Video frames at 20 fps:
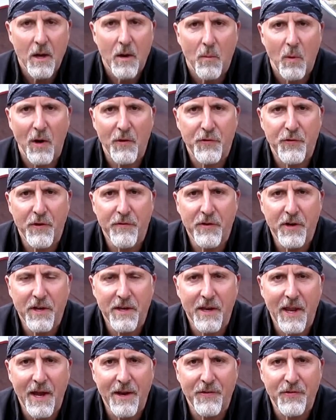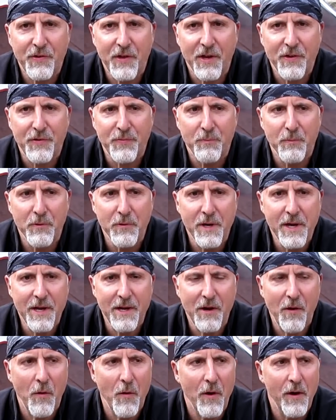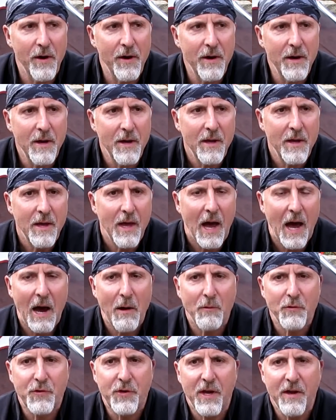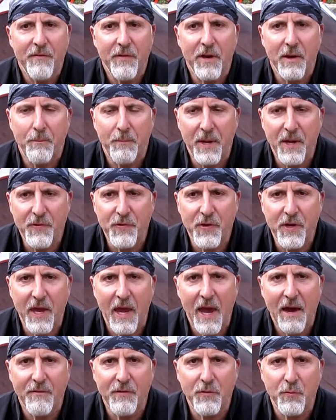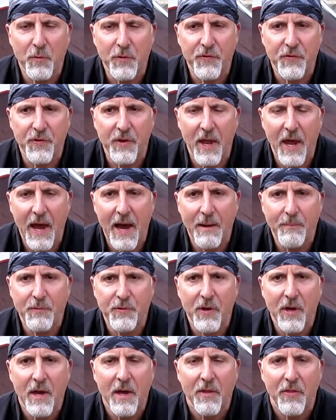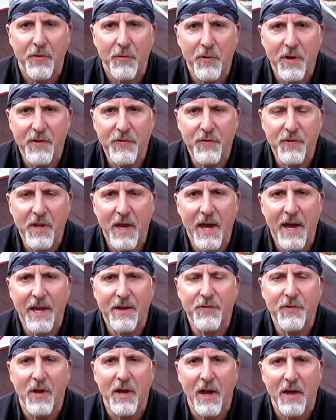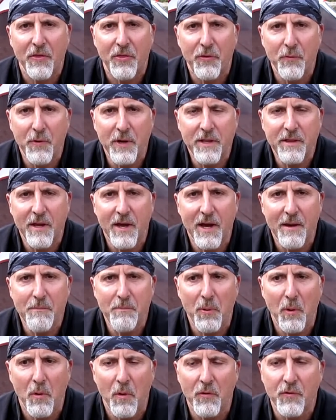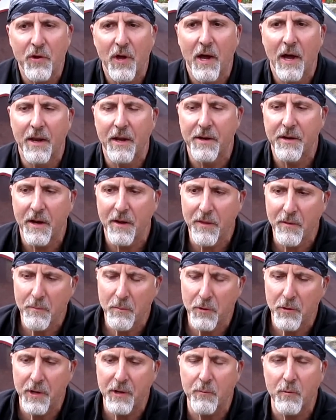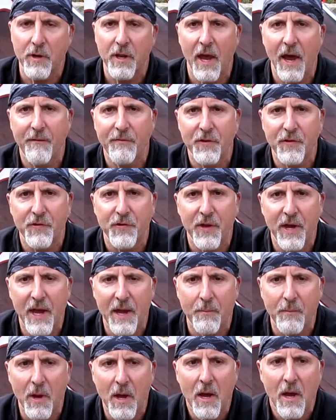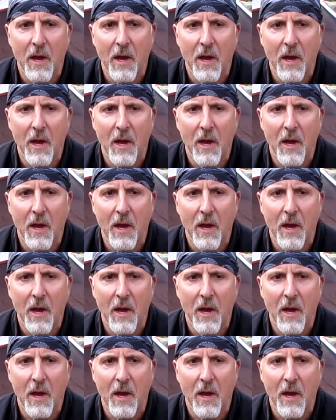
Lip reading: While serving in the United States Marine Corps, I was given a piece of canvas with snaps, 3 stakes, and 3 tent poles, and another Marine would have the same.